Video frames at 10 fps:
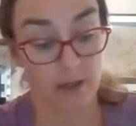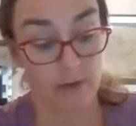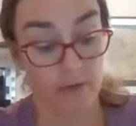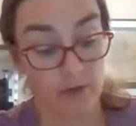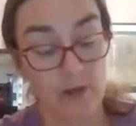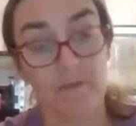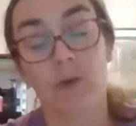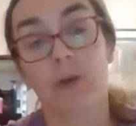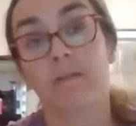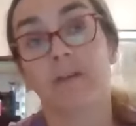See if you
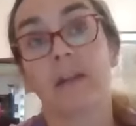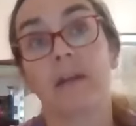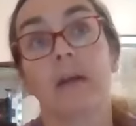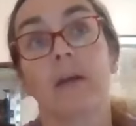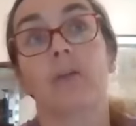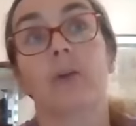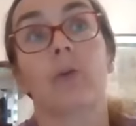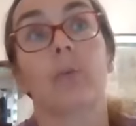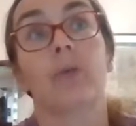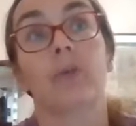could find the
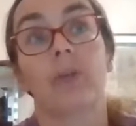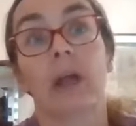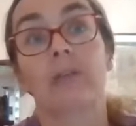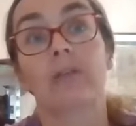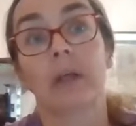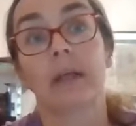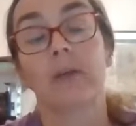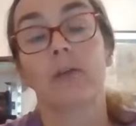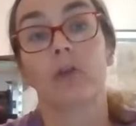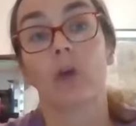answer.
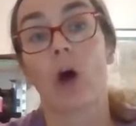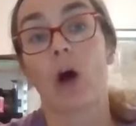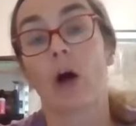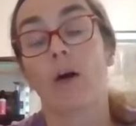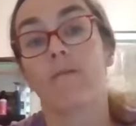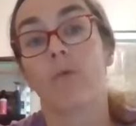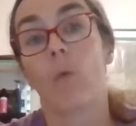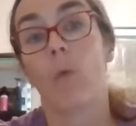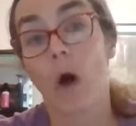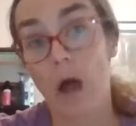Percentage of
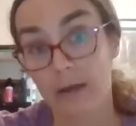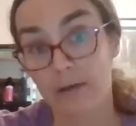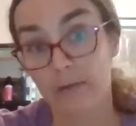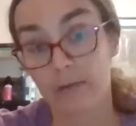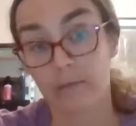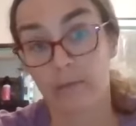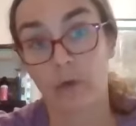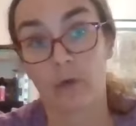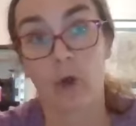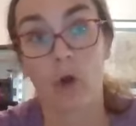what?
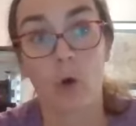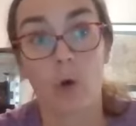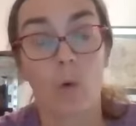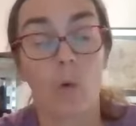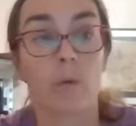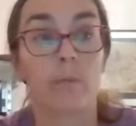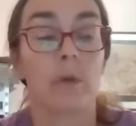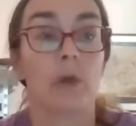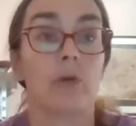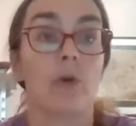So,
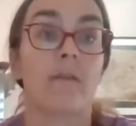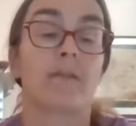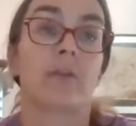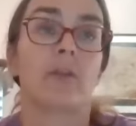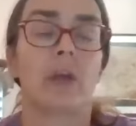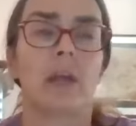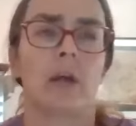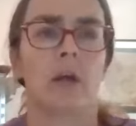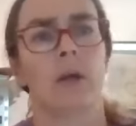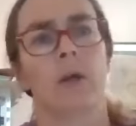you often see,
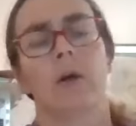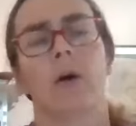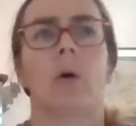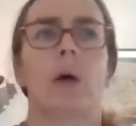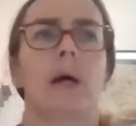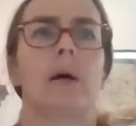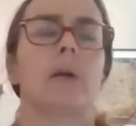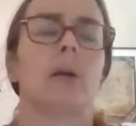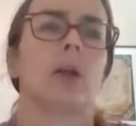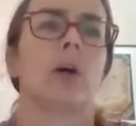
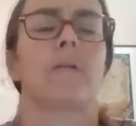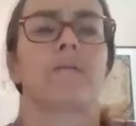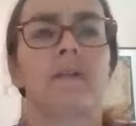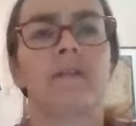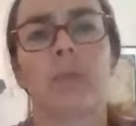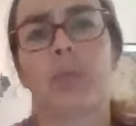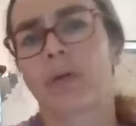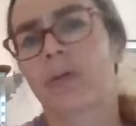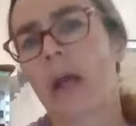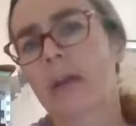well,
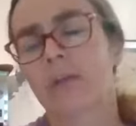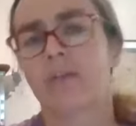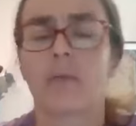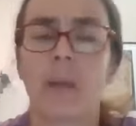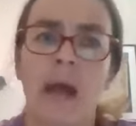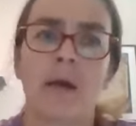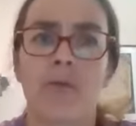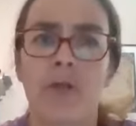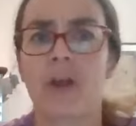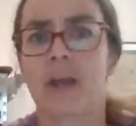50% of
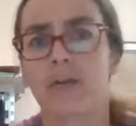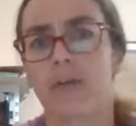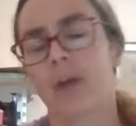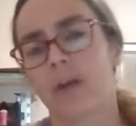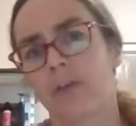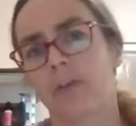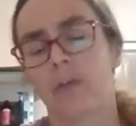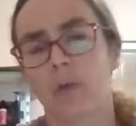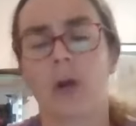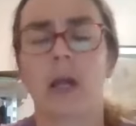men think this,
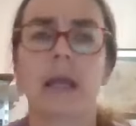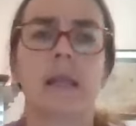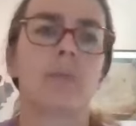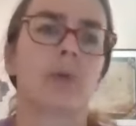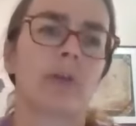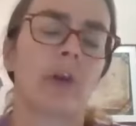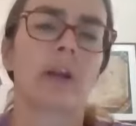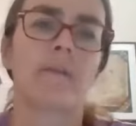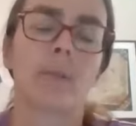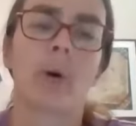or
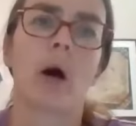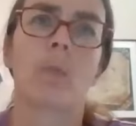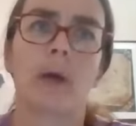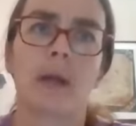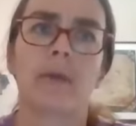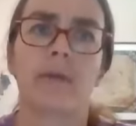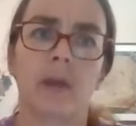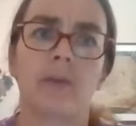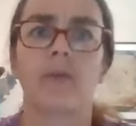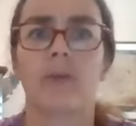80% of the public
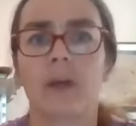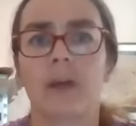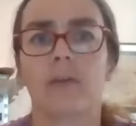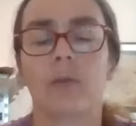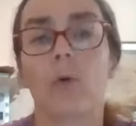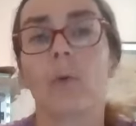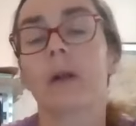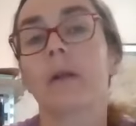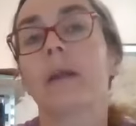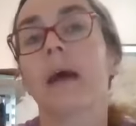thinks this. Well,
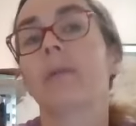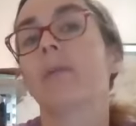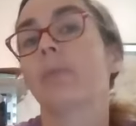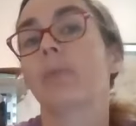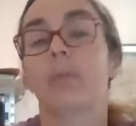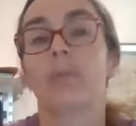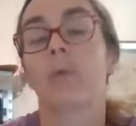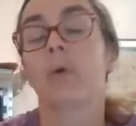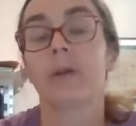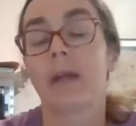where did
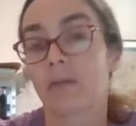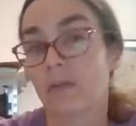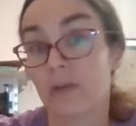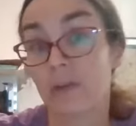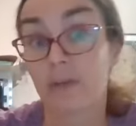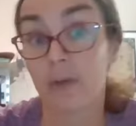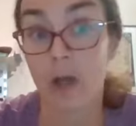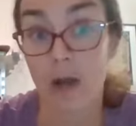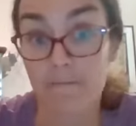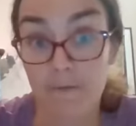that statistic
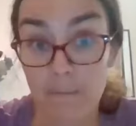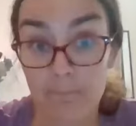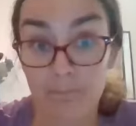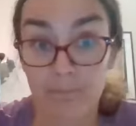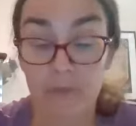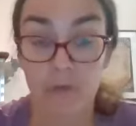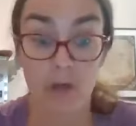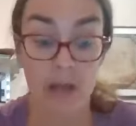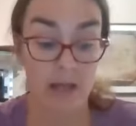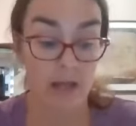come from? Do
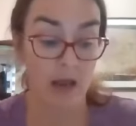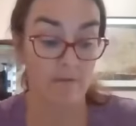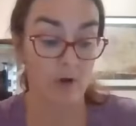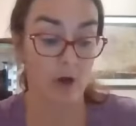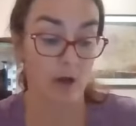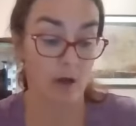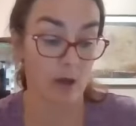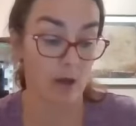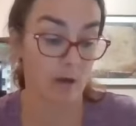they have a